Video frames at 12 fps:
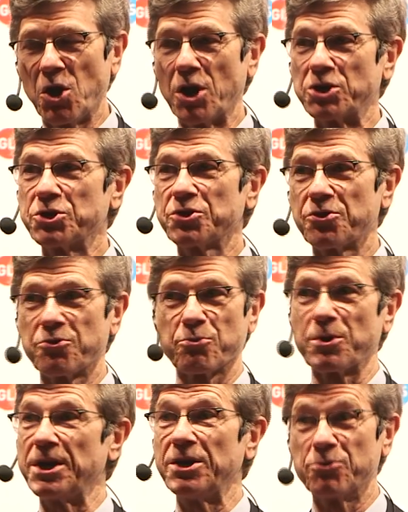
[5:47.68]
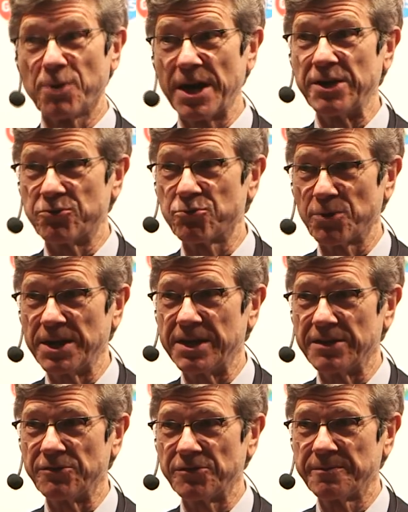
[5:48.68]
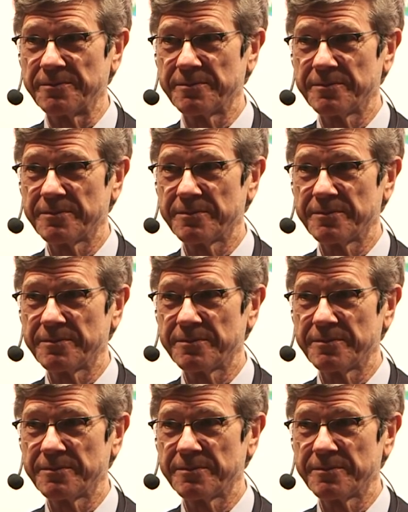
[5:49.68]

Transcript: launched 3 great treaties